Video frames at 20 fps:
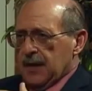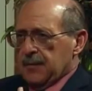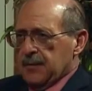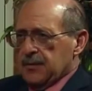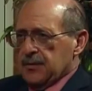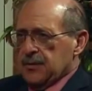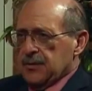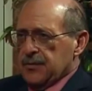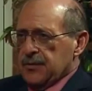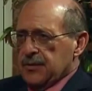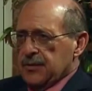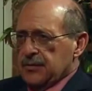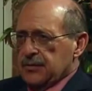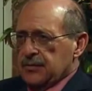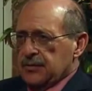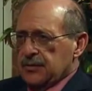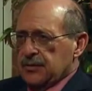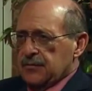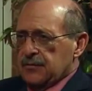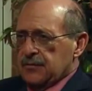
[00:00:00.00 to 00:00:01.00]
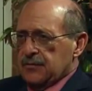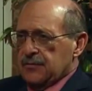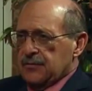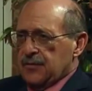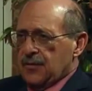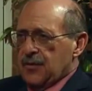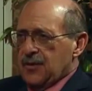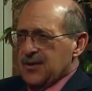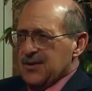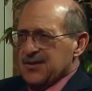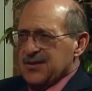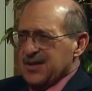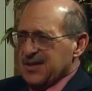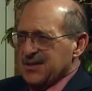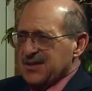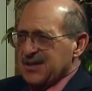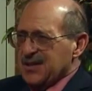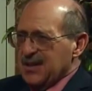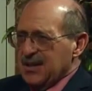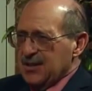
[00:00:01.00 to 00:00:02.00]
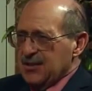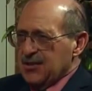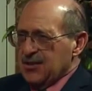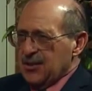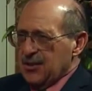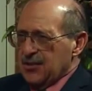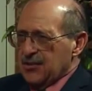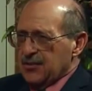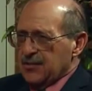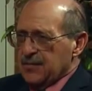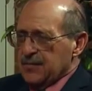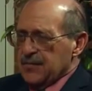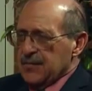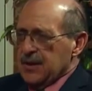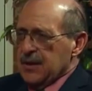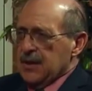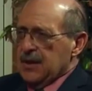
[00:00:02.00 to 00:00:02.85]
I've been doing this for 68 years.